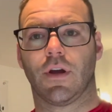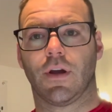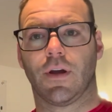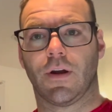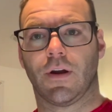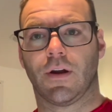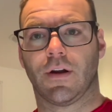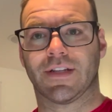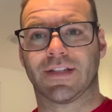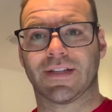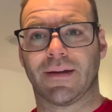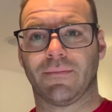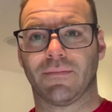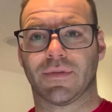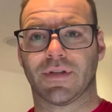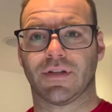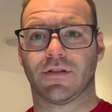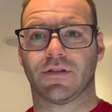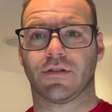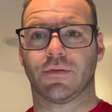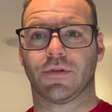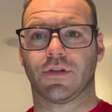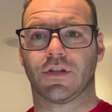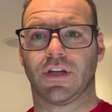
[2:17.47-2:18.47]
are attempting
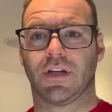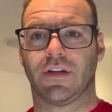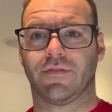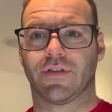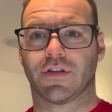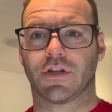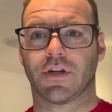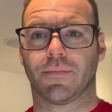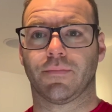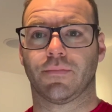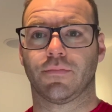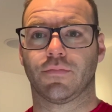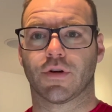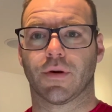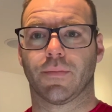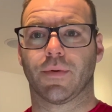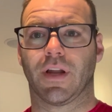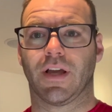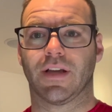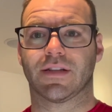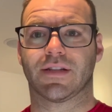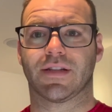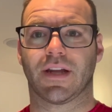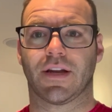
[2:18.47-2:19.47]
to achieve a triple
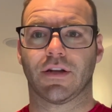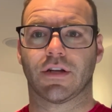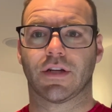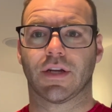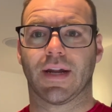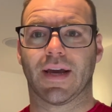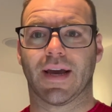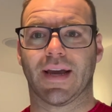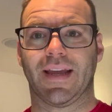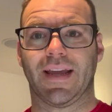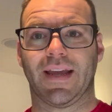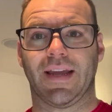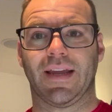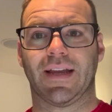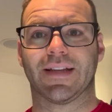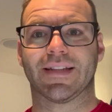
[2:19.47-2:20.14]
extension, i.e.